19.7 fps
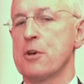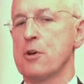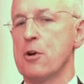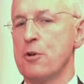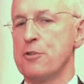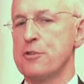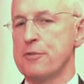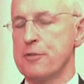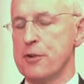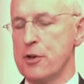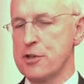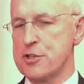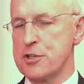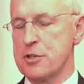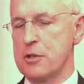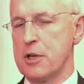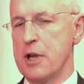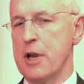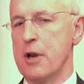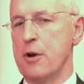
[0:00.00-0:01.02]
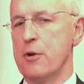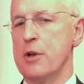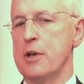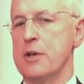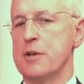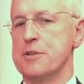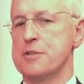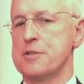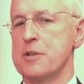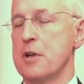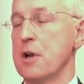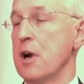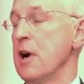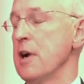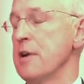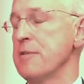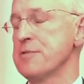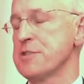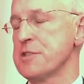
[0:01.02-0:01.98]
controversial areas that
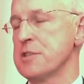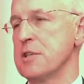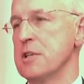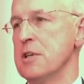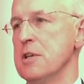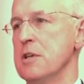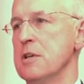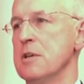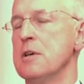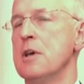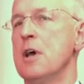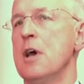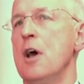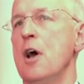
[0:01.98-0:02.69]
I've seen.